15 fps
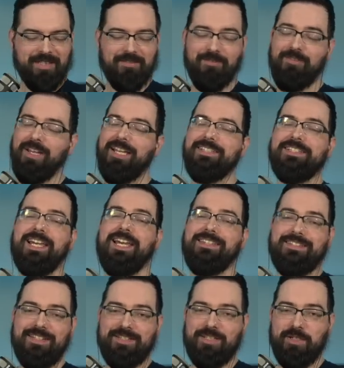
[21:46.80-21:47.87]

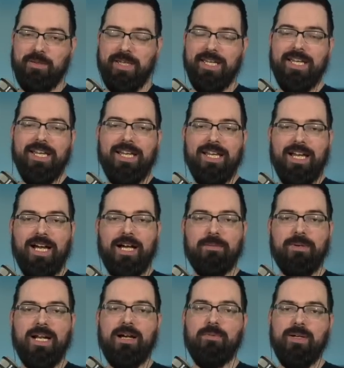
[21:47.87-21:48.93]
Fantastic TUI.
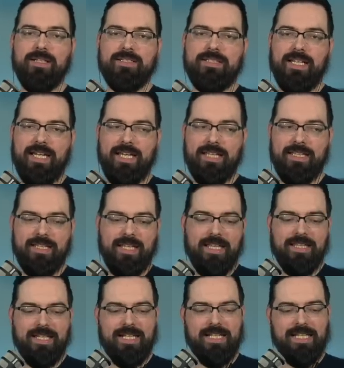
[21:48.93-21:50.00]
But I will say
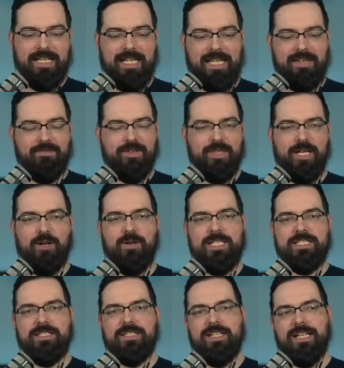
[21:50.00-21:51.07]
that even though
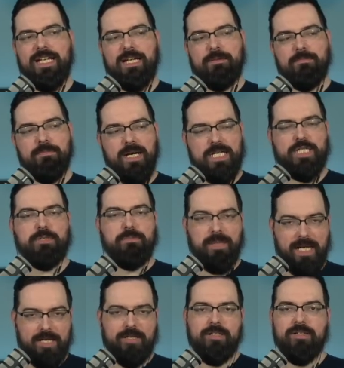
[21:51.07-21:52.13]
it's much
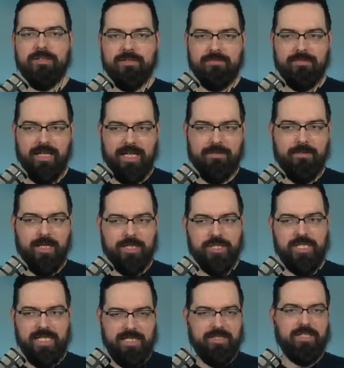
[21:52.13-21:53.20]
better and
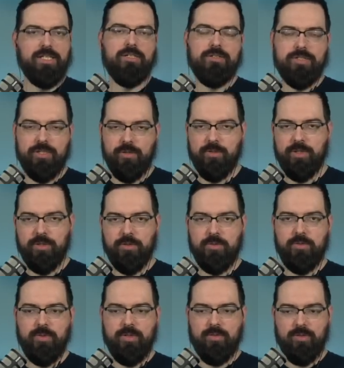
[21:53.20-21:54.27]
much easier to
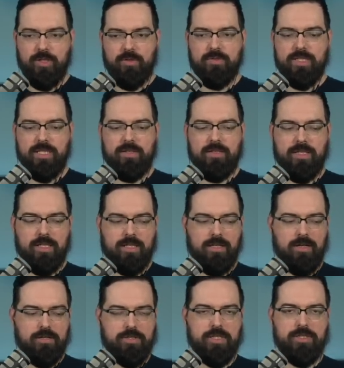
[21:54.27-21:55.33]
do using the
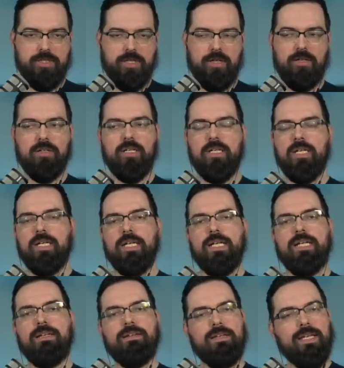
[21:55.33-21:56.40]
Arch install,
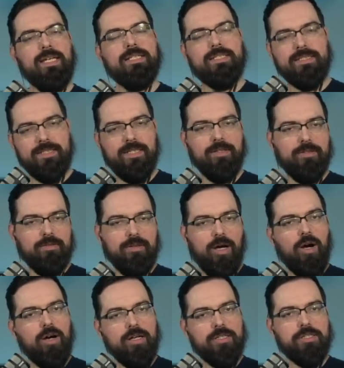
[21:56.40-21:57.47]
it's still
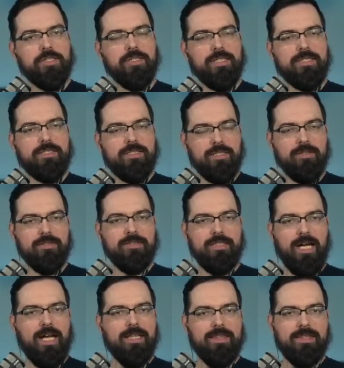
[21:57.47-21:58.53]
Arch. It's still
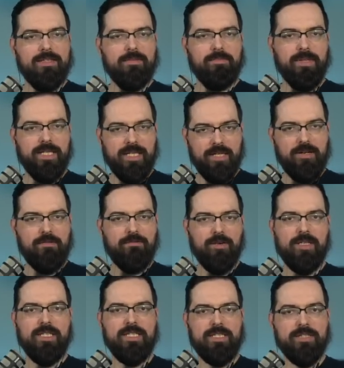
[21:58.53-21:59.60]
not the
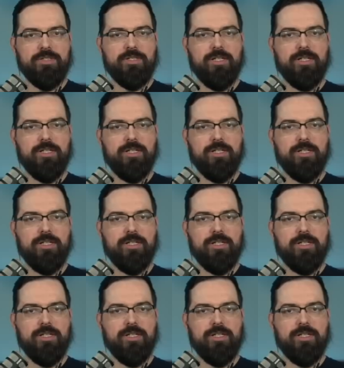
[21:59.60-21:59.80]
beginner-friendly distro.